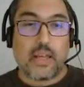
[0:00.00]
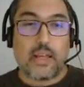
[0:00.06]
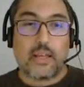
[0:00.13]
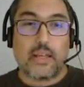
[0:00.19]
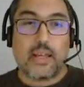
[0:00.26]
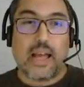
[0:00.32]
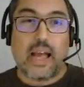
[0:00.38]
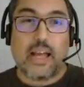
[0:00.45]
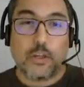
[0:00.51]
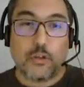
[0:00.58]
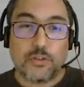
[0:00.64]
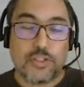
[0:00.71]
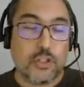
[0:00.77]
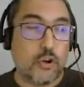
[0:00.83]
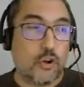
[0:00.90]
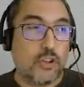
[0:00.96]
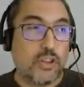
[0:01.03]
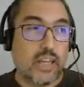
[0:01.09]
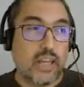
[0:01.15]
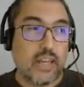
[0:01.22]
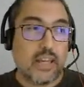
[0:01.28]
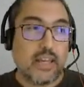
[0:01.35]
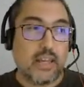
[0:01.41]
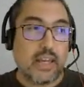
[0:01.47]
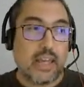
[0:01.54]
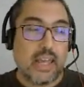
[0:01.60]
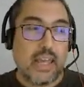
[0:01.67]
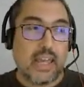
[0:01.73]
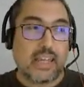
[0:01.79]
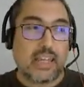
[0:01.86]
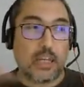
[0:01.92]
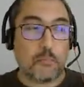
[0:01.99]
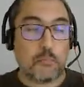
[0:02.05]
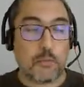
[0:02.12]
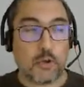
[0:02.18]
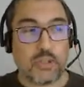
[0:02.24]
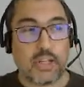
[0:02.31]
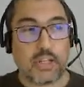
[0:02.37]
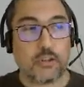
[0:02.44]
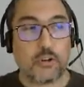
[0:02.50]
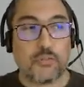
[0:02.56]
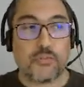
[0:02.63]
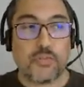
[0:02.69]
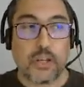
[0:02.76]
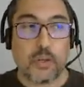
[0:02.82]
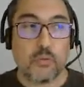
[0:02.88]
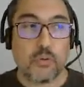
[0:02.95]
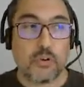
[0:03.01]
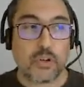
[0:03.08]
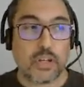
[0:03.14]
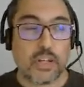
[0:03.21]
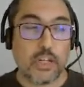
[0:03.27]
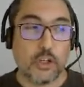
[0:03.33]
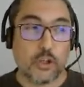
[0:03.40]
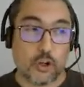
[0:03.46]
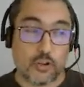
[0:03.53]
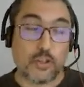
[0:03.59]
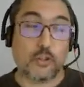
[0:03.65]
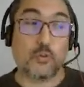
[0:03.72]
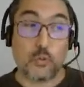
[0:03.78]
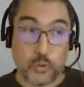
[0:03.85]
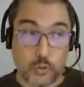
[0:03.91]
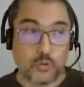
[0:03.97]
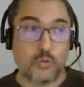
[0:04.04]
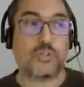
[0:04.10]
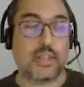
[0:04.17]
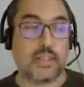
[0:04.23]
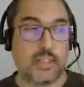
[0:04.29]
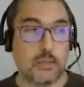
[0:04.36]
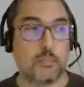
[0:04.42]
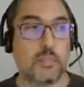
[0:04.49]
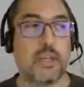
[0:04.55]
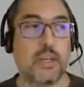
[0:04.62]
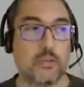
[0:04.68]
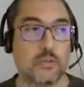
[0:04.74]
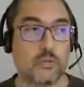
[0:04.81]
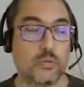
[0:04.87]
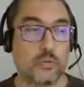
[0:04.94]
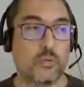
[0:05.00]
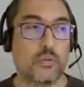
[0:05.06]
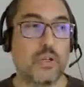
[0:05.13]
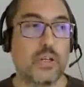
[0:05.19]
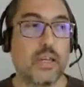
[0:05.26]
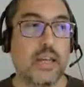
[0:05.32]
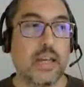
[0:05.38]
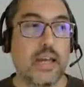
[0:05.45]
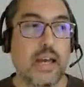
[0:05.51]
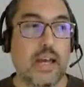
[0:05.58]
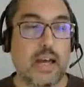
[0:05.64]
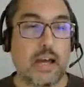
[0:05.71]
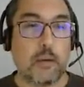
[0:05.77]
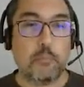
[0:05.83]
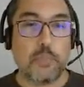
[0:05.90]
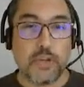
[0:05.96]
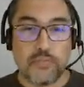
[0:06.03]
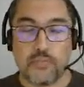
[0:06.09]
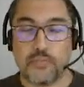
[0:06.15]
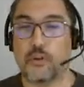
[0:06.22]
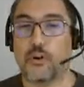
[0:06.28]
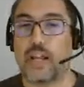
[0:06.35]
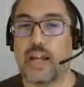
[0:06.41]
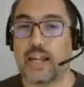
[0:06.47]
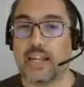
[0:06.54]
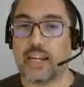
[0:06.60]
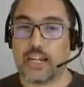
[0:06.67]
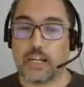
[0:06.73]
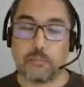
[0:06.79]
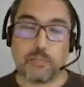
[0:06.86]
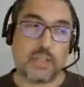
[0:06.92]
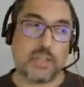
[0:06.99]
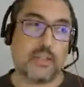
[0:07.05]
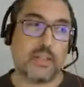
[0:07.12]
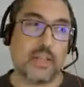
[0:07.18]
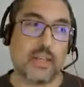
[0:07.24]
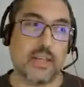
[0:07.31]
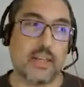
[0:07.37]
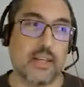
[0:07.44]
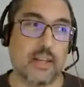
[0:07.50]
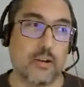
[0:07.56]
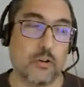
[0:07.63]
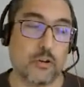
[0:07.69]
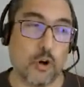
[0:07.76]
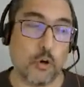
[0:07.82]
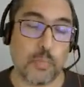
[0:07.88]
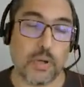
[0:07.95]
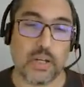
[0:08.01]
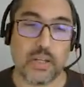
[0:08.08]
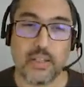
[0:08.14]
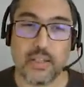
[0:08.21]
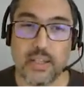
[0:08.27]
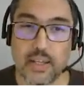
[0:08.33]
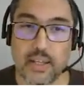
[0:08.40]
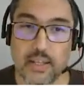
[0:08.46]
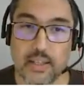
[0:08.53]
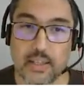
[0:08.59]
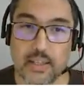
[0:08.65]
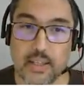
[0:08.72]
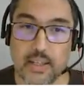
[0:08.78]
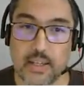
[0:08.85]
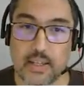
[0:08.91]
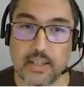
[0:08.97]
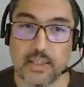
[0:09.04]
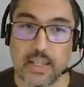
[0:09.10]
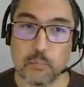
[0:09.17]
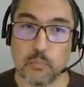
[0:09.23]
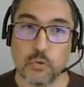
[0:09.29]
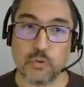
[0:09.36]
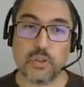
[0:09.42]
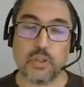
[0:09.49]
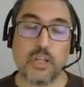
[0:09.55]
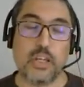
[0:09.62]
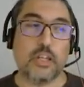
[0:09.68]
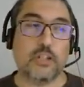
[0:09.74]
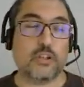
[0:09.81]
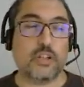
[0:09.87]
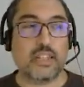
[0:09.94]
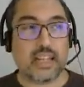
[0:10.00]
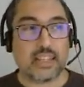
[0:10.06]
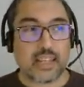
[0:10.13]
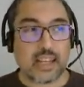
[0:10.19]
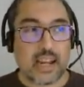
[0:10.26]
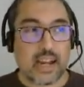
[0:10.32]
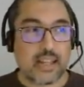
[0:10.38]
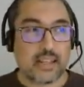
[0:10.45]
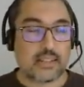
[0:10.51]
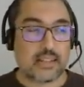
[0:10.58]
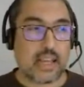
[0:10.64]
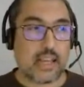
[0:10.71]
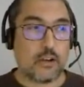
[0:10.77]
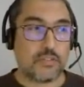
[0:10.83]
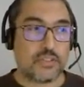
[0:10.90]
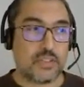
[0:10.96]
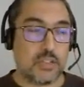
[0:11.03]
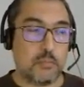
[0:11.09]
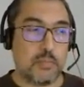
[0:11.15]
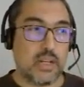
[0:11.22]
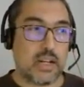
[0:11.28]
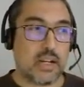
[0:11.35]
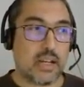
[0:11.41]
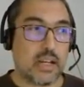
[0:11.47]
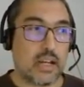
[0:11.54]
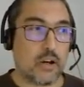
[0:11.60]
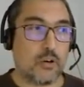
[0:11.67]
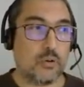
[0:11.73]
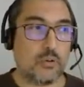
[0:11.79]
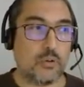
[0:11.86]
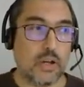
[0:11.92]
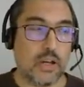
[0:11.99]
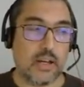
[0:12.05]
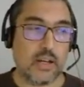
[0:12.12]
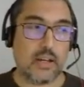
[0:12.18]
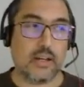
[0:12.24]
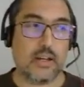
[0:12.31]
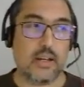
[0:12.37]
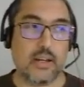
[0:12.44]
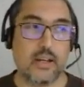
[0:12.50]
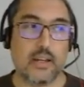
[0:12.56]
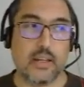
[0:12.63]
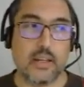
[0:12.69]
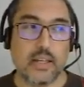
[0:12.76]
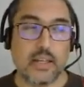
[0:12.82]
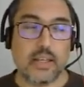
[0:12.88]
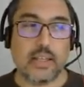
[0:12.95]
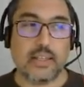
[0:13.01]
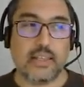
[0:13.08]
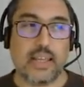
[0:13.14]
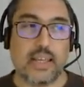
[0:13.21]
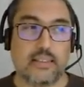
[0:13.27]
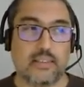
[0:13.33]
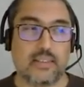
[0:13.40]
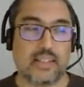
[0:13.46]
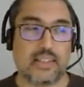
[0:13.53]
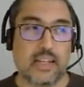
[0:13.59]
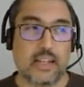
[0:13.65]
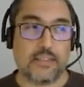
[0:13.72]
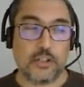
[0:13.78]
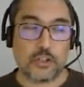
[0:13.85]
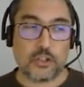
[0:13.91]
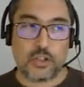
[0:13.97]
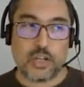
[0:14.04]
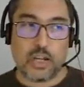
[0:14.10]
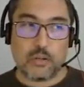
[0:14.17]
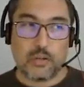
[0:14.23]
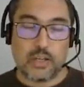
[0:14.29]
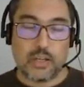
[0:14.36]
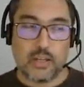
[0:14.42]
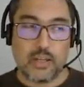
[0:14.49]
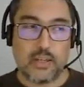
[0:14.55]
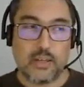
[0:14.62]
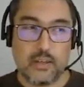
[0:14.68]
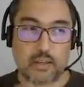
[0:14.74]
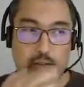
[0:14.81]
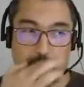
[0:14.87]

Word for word: and using all the eh, key protector framework in order to use the TPM2 uh, before unencrypting the or opening the, the, the boot. So in that regard, it's kind of similar how uh, uh, the traditional um,